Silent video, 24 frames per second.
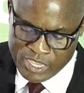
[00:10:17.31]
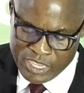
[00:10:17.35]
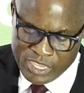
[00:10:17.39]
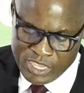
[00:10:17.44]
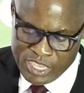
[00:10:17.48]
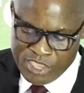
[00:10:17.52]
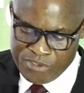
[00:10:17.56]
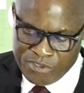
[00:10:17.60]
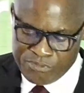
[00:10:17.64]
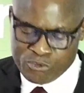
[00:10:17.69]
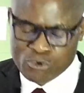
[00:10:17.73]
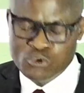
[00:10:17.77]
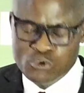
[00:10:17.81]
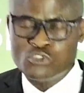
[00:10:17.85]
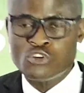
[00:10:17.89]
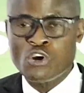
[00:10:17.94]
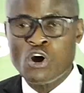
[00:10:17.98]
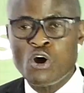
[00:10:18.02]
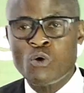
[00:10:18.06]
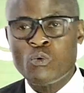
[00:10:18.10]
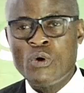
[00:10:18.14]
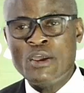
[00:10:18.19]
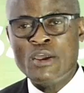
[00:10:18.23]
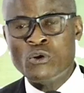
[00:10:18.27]
A future
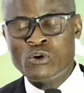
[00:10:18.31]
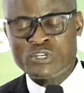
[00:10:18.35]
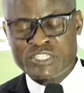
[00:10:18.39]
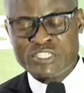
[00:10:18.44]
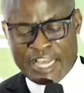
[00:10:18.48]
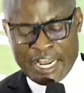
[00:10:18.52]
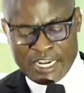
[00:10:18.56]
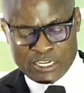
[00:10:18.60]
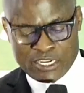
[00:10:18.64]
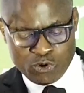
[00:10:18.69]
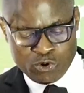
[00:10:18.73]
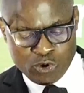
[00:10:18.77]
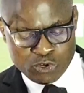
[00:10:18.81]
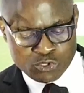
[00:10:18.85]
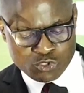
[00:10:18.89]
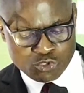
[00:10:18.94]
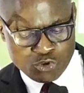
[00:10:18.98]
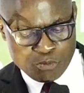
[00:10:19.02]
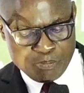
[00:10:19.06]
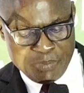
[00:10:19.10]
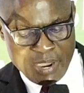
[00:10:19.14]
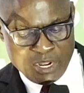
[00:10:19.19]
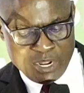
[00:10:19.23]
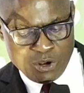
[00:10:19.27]
where no child goes to
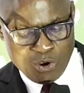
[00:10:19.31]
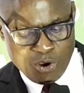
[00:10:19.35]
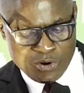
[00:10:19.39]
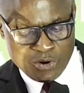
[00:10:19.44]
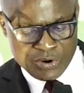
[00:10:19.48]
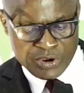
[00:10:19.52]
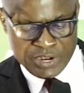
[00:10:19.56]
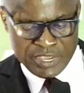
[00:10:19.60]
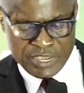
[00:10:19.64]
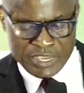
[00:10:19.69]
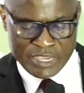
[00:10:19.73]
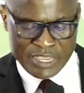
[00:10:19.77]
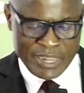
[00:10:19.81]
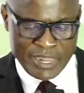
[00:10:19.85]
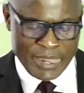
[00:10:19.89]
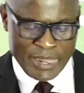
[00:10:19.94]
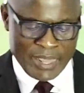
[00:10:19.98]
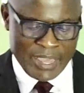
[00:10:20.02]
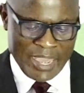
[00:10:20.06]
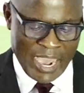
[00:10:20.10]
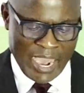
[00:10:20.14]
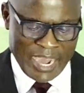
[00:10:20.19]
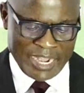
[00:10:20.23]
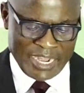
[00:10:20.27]
bed hungry
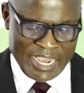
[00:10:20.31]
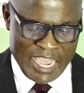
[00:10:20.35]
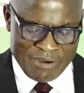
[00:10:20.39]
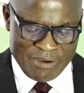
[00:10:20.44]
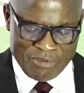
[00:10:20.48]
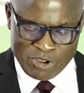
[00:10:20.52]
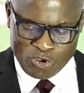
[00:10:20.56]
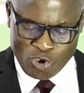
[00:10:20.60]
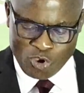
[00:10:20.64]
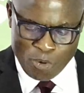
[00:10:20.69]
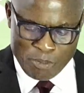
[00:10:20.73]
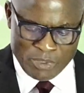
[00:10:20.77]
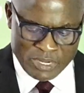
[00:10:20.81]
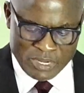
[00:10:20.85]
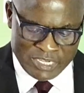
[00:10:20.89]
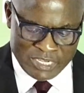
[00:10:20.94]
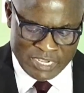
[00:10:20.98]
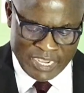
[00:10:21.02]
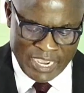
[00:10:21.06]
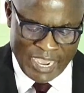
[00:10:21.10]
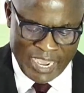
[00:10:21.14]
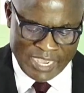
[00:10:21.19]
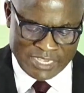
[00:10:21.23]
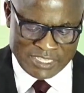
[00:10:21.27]
and every community
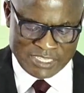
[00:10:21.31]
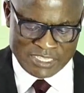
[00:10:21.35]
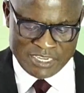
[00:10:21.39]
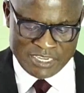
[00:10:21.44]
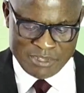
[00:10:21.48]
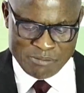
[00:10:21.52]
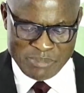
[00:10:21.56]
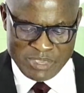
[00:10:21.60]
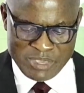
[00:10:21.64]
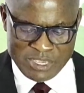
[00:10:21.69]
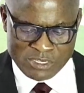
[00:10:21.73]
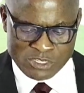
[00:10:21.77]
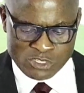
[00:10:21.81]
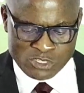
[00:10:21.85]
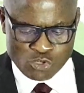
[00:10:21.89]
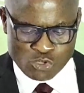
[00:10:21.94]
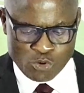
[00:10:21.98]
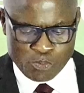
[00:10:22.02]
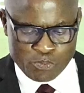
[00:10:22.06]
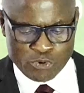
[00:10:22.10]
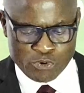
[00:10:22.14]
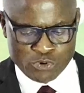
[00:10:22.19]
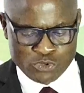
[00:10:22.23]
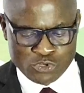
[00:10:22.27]
has the means to
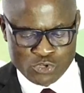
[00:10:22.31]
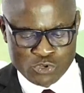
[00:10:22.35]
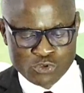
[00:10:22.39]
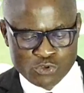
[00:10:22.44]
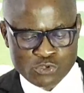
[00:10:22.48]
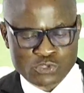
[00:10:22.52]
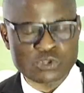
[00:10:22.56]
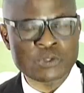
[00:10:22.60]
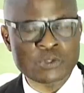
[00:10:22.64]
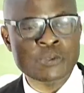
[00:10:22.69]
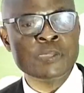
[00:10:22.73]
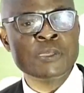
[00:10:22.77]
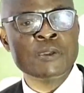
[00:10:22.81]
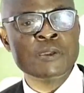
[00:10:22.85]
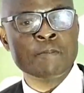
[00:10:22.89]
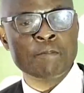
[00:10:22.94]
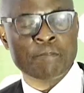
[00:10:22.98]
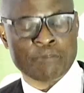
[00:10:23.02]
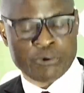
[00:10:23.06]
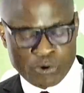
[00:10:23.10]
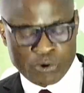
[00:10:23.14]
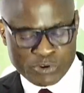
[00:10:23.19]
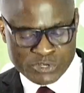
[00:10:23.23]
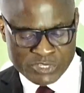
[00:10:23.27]
produce,
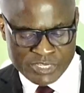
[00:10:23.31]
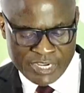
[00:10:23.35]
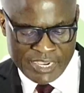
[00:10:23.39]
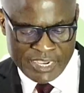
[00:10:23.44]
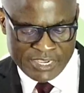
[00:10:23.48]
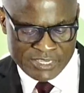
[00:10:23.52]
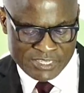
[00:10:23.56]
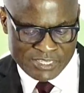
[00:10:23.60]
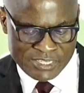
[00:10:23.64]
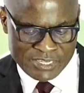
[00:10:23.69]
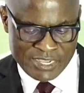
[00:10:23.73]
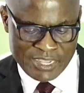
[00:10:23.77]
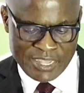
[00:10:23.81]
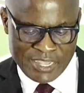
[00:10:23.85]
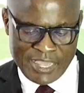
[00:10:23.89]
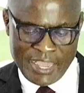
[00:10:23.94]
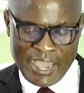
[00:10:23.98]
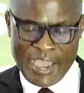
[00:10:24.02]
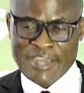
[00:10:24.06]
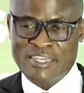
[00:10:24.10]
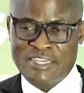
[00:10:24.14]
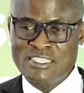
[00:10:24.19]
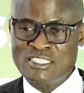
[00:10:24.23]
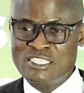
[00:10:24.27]
process,
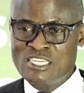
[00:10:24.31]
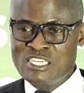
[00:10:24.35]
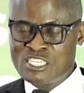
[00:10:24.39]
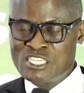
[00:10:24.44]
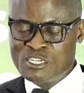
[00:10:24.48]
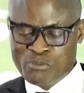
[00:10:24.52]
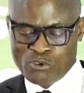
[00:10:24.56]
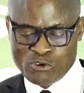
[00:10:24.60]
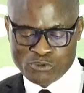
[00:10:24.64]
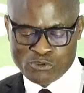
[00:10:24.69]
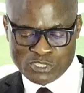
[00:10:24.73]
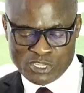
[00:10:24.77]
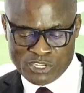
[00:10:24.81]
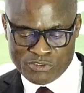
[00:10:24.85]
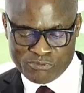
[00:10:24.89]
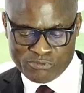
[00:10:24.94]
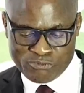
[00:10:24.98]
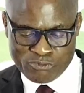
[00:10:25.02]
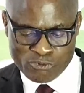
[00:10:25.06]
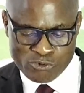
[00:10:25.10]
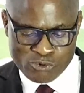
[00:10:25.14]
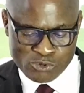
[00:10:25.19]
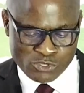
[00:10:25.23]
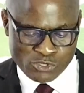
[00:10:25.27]
and distribute its
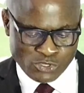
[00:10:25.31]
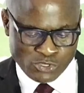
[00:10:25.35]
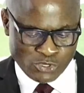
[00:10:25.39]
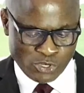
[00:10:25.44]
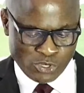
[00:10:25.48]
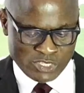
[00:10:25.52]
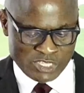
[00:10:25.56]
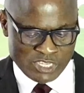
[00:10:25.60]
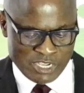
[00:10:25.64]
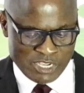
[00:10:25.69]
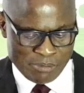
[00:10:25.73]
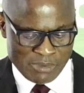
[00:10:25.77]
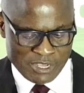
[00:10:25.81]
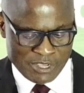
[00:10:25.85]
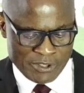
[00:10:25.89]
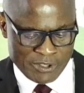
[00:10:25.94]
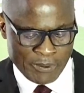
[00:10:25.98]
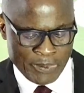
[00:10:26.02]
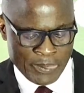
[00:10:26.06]
food sustainably.